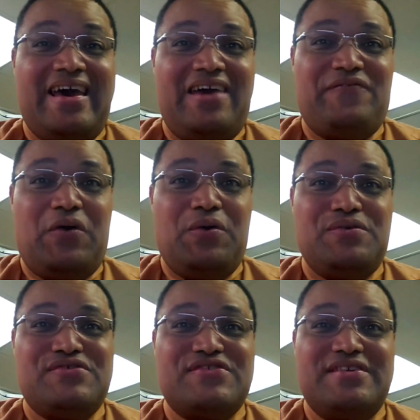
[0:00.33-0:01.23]
Hey
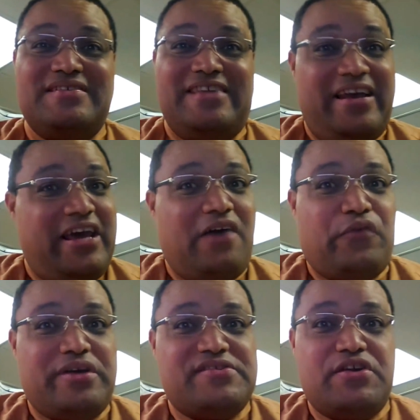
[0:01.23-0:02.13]
folks, Danny
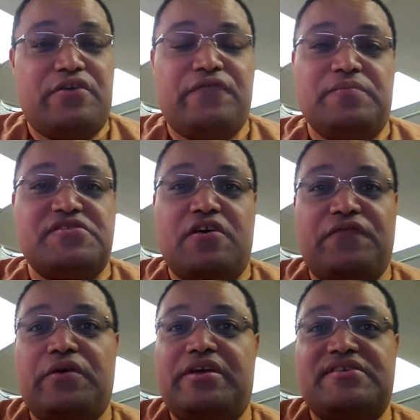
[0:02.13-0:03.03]
Alvarez here from
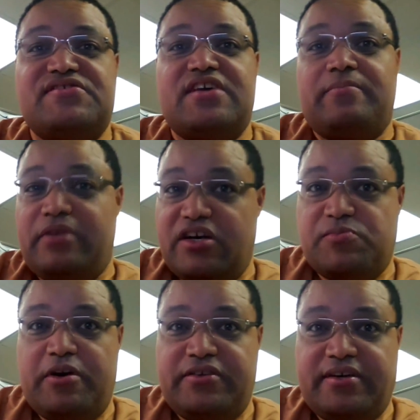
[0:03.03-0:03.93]
cellphonious dot
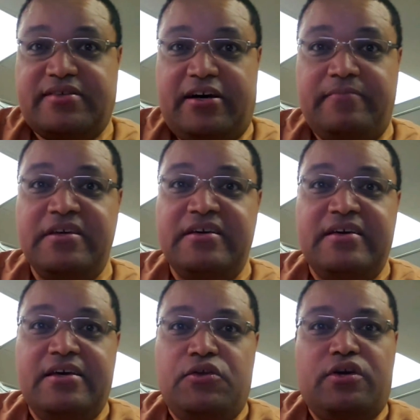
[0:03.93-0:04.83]
blogspot dot com.
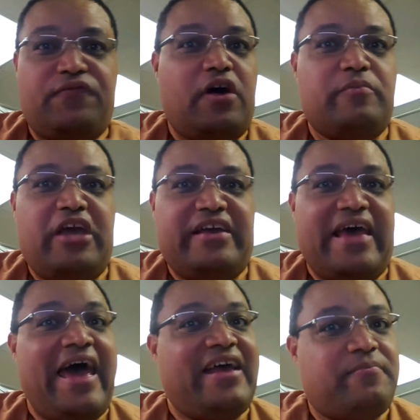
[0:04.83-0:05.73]
You can follow me at,
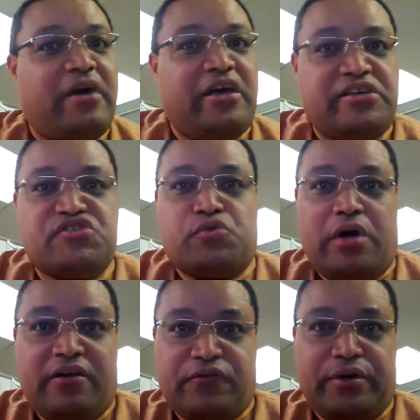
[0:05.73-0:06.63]
at Maestro
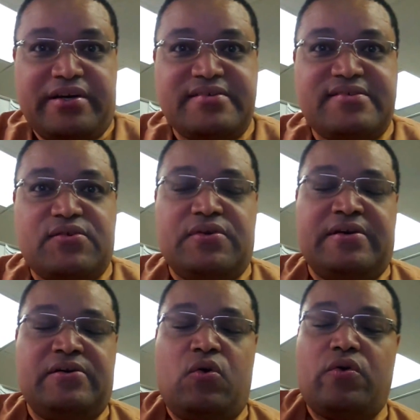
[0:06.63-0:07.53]
Alvarez,
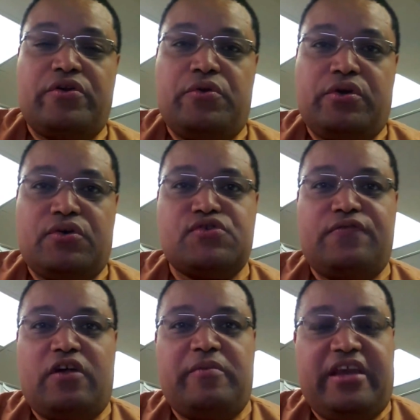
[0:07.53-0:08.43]
uh, or you can also
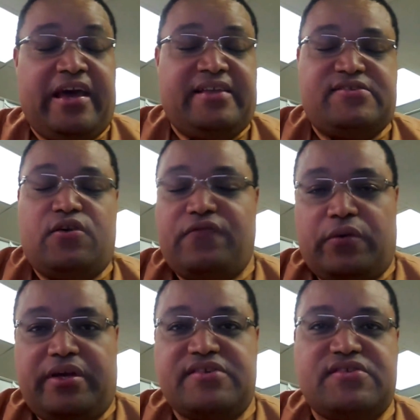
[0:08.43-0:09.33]
follow me at, at
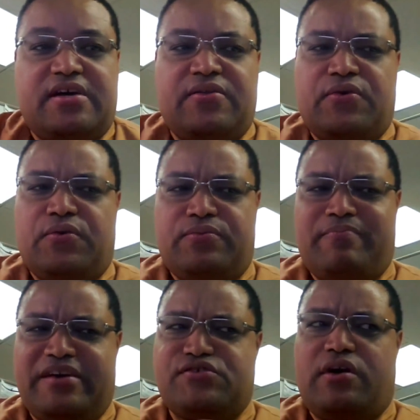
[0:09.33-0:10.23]
cellphonious, although
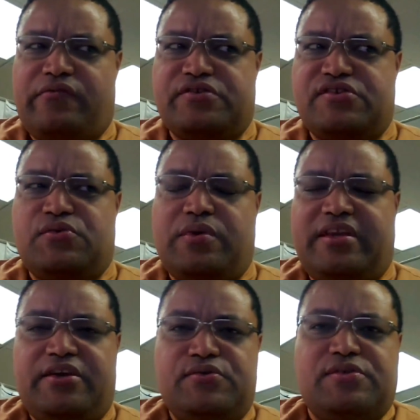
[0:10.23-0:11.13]
Maestro Alvarez is the one
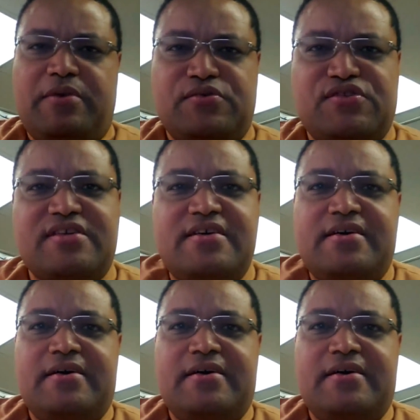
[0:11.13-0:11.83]
that I use the most.